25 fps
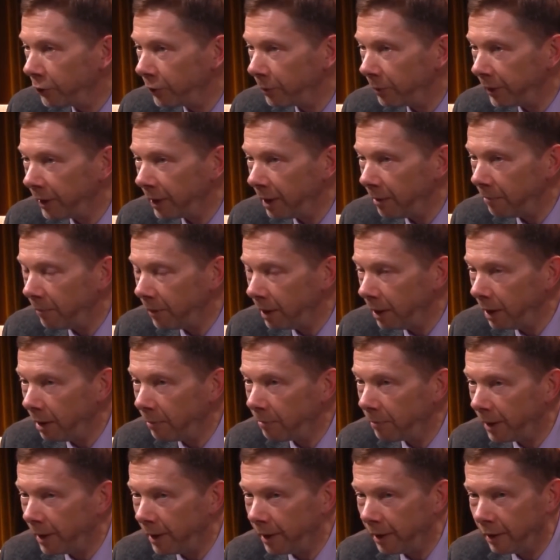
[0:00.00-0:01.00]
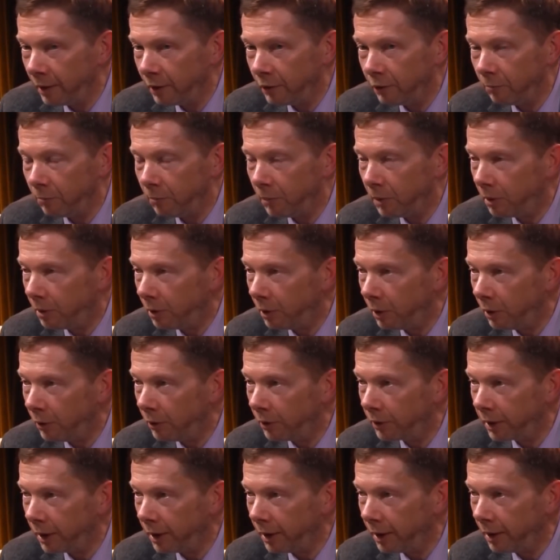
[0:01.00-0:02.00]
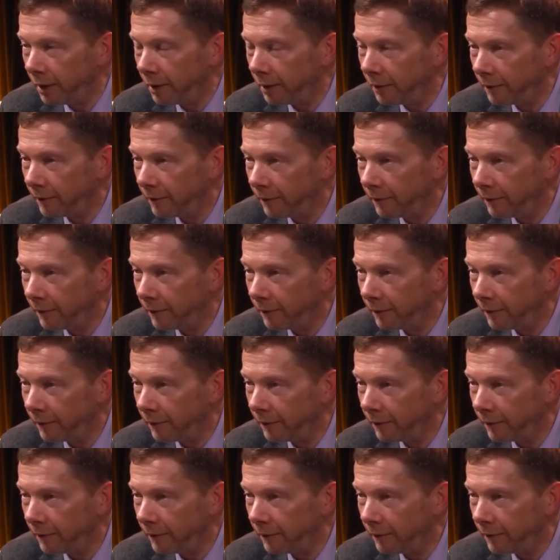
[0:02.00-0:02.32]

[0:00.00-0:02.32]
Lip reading: what I mean by looking,